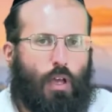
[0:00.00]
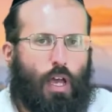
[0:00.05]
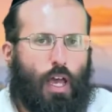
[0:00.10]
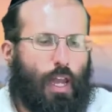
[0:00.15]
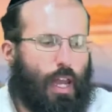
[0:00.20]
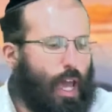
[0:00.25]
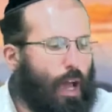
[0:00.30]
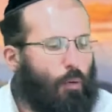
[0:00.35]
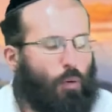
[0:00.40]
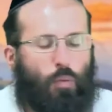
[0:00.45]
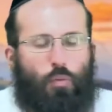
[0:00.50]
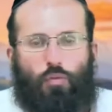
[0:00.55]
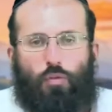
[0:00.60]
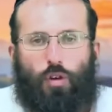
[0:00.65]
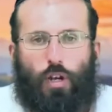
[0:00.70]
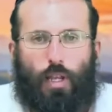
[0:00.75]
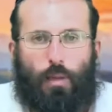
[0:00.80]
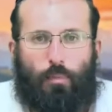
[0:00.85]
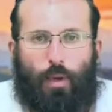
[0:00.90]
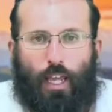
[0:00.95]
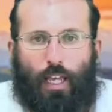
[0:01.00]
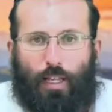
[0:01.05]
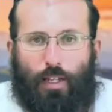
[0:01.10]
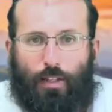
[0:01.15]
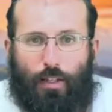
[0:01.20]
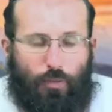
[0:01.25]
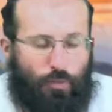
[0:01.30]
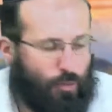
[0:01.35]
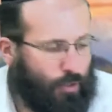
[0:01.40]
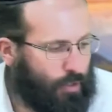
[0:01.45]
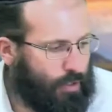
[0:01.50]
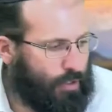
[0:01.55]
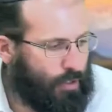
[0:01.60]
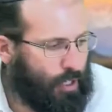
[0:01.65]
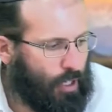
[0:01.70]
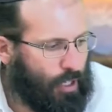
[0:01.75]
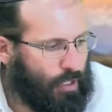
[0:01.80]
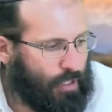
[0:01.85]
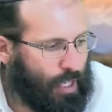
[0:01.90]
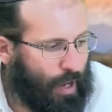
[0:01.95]
And that will really make a difference
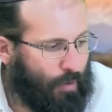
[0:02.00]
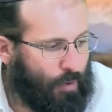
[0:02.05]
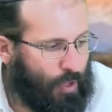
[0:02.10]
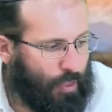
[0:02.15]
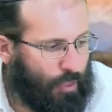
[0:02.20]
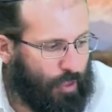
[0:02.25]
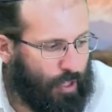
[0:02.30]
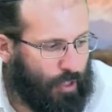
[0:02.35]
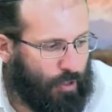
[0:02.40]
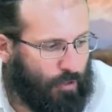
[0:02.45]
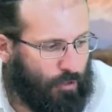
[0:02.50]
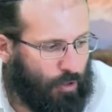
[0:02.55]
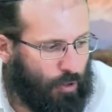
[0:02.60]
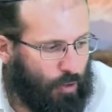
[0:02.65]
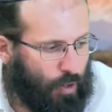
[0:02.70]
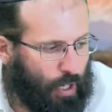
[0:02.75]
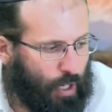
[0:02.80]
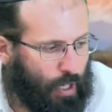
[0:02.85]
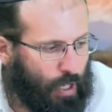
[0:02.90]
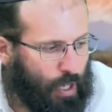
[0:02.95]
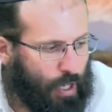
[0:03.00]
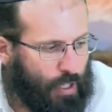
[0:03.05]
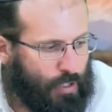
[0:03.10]
to everything you're doing,